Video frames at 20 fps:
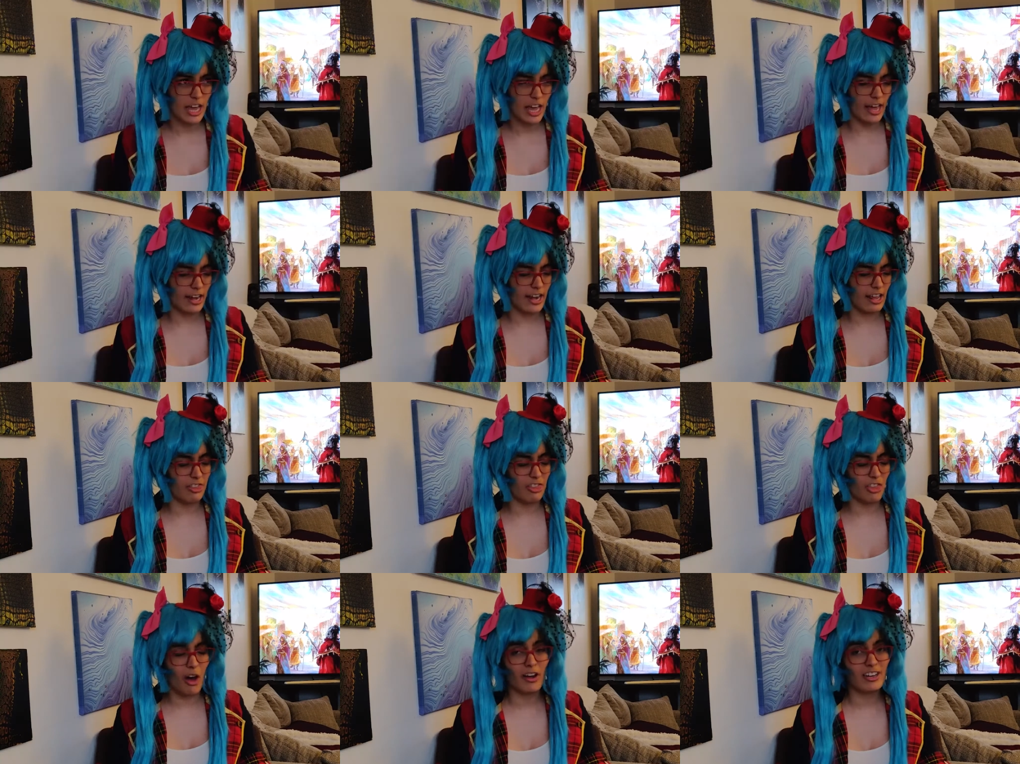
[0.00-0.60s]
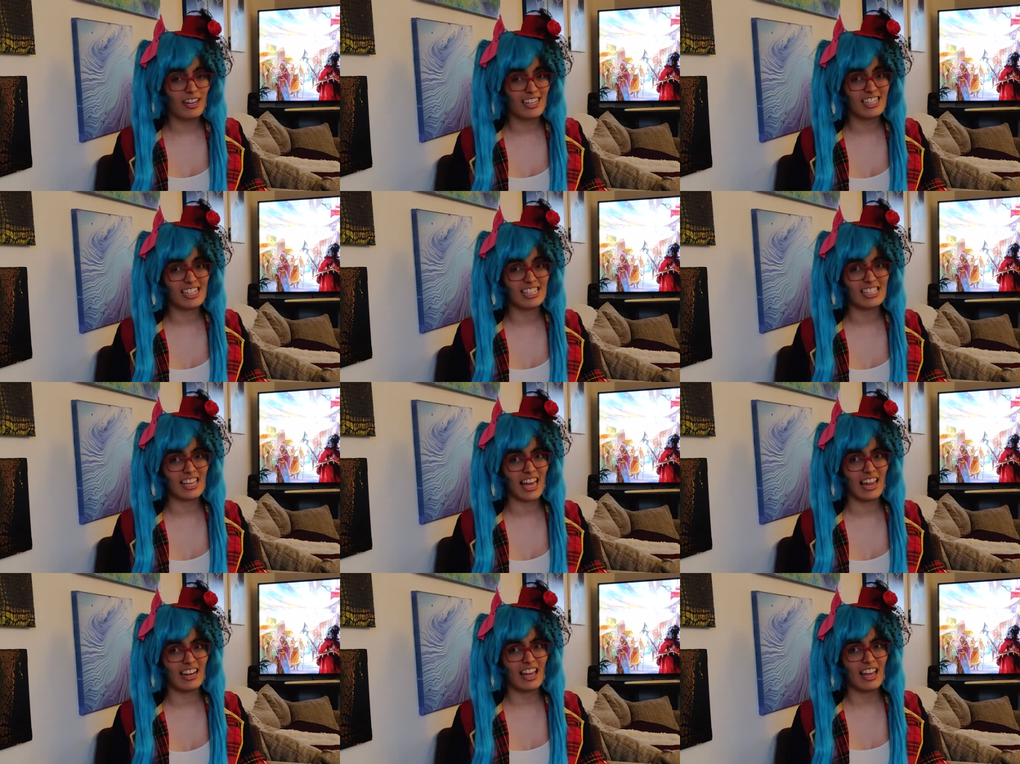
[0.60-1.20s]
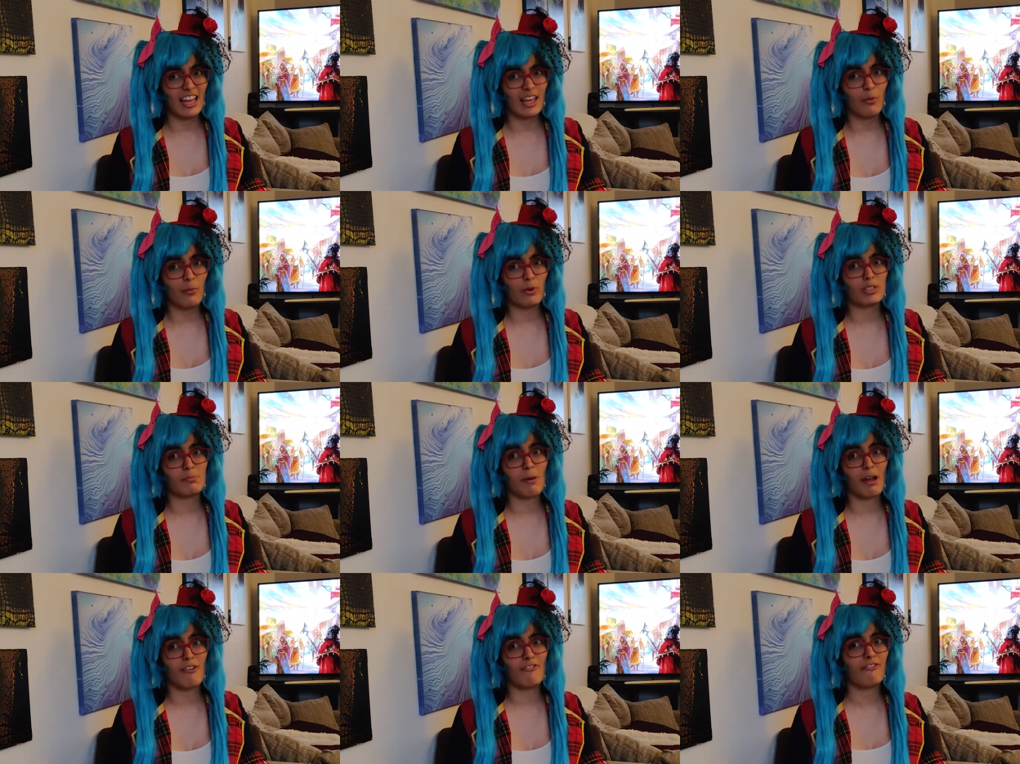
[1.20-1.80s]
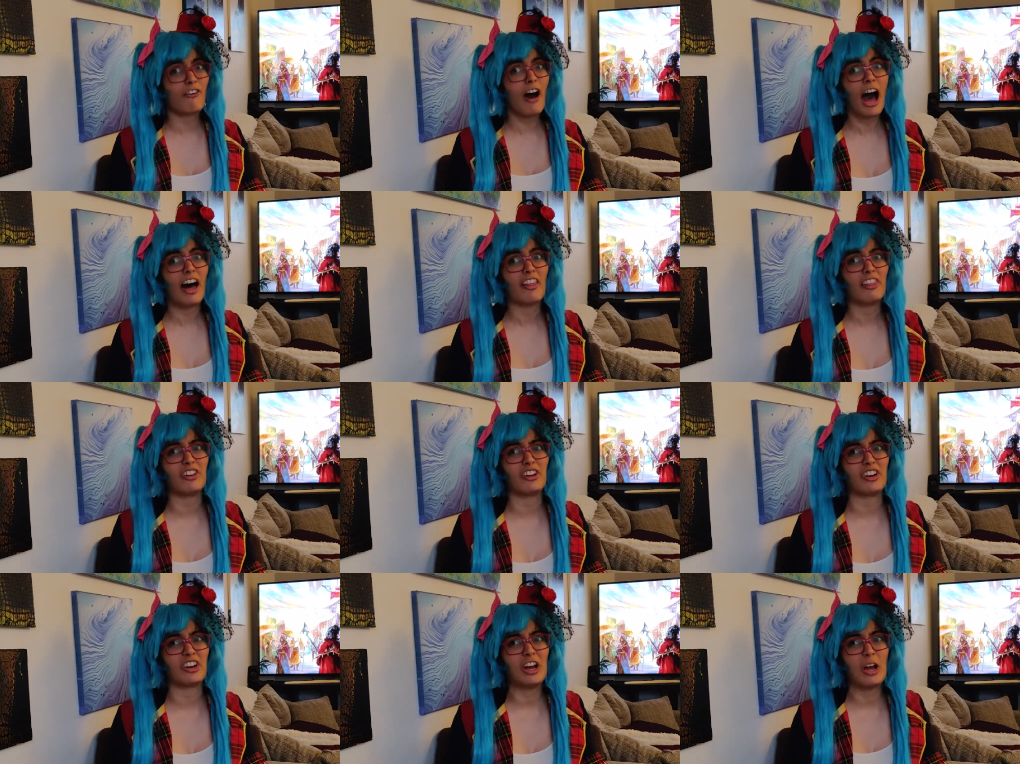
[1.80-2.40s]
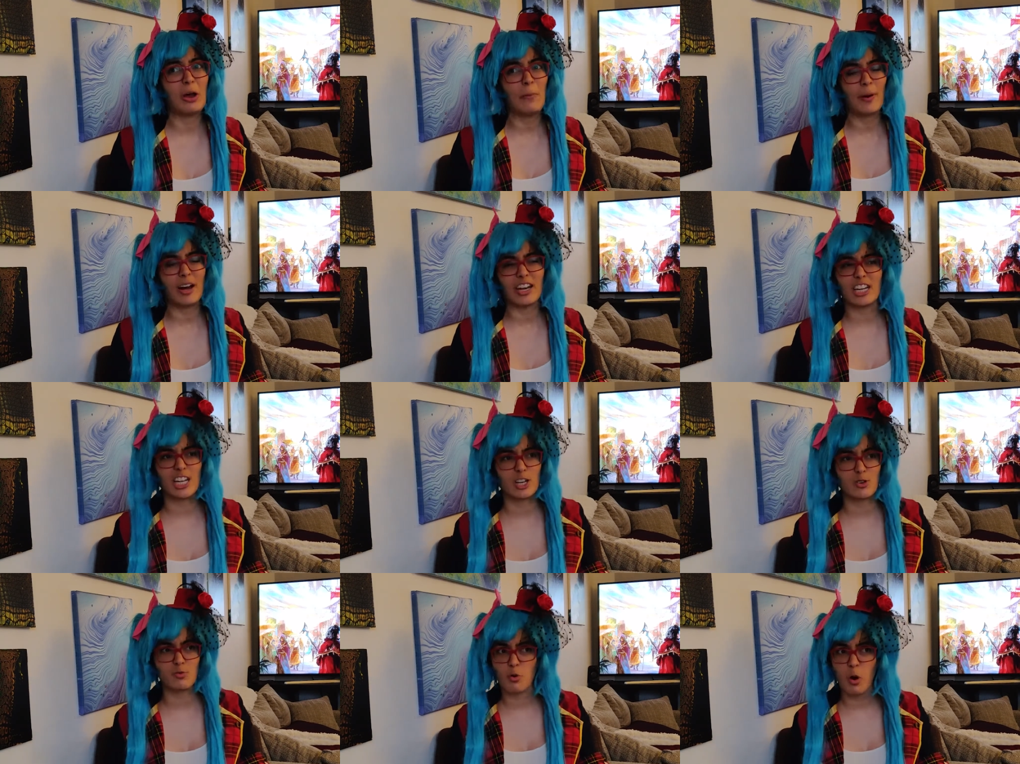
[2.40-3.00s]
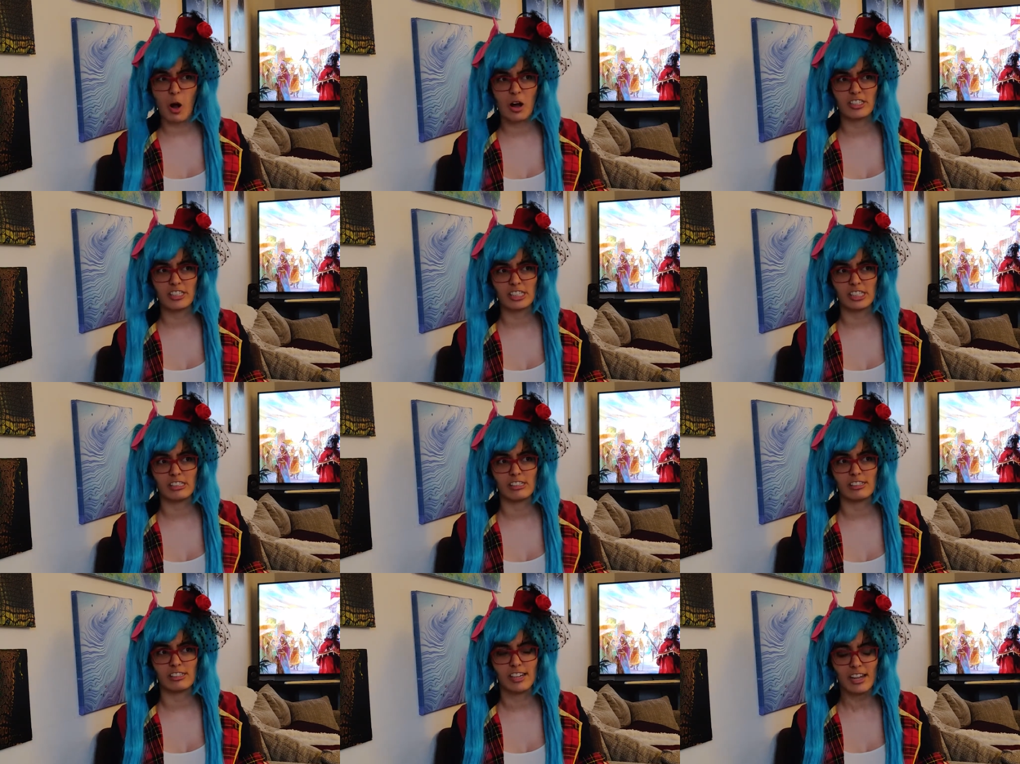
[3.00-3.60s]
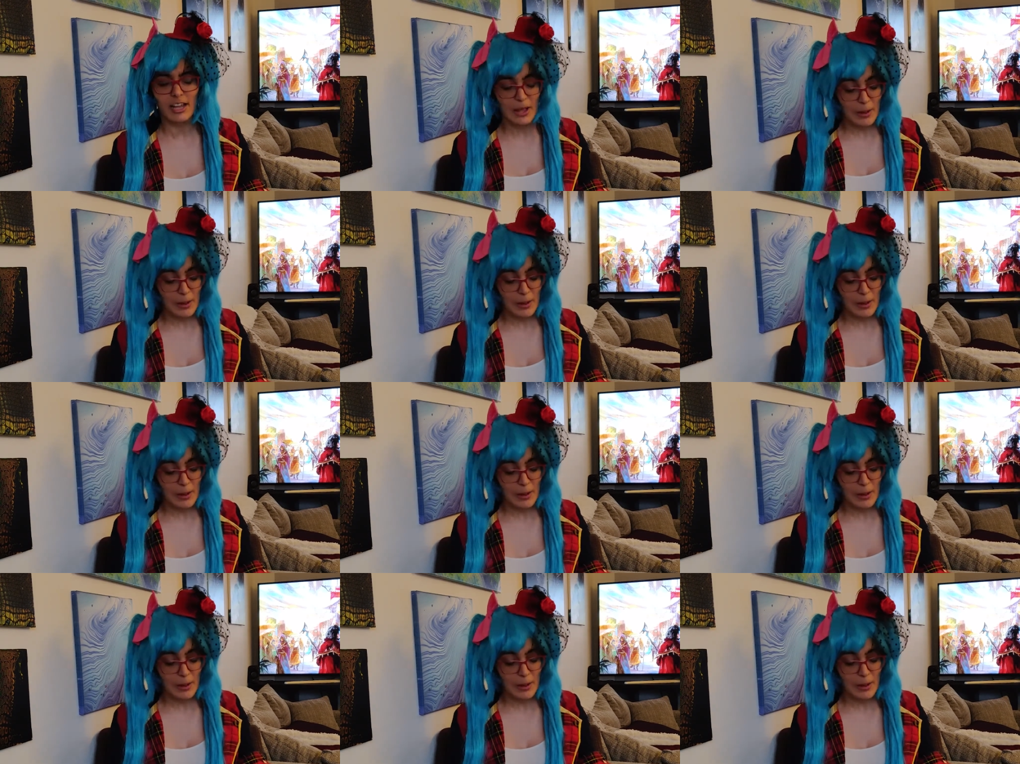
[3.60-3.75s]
And I thought until then he was my father, but he wasn't.